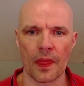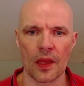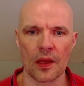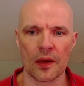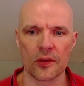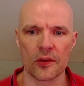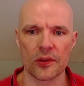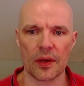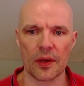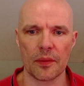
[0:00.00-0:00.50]

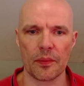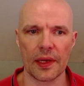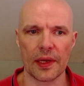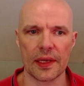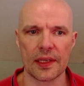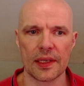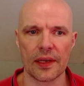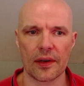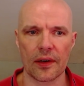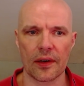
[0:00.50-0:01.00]
so I played
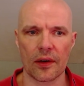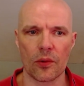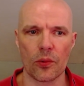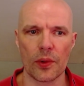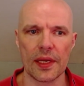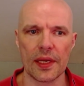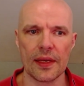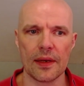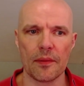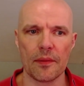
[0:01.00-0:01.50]
here
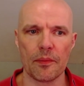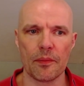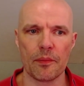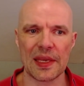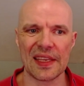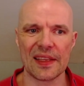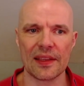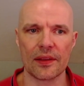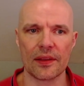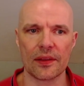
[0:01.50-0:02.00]
queen
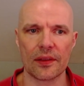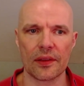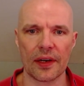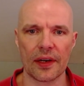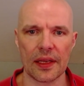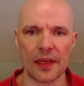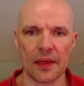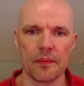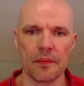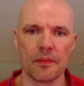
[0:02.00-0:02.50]

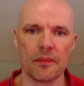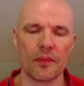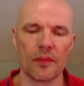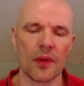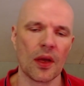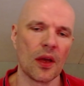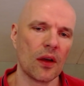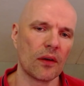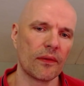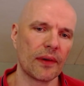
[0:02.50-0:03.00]
b3.
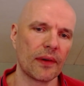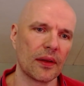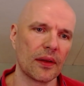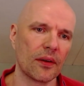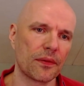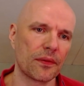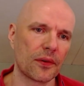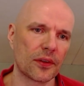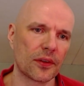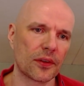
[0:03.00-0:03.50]
Well,
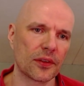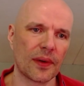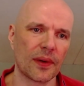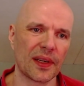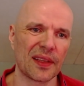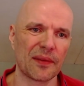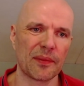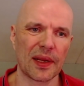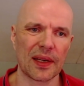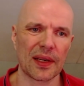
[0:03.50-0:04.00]
of course,
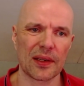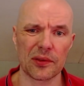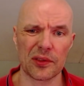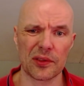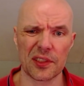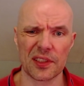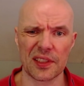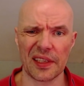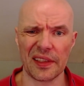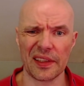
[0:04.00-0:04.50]
black could
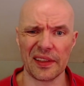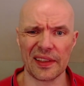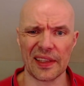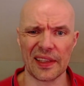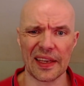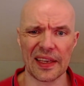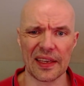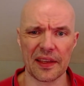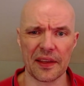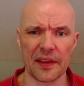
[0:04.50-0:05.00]
still
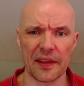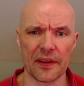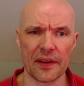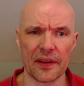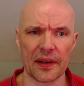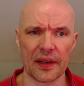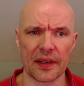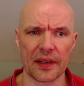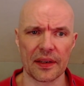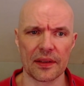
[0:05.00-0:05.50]
take here
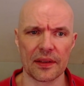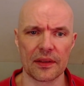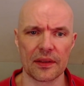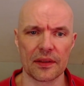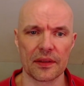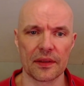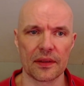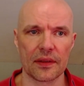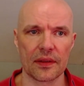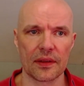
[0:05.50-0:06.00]
and
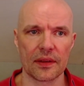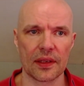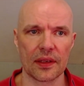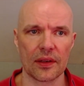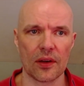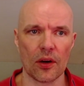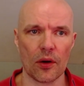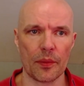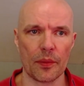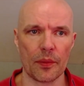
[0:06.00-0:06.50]

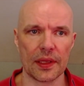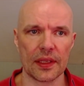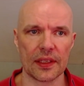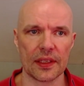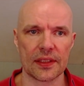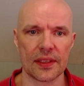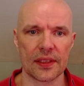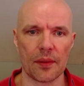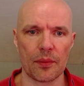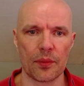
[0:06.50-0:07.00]
open
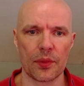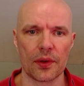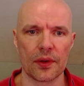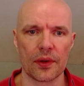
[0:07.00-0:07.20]
this up.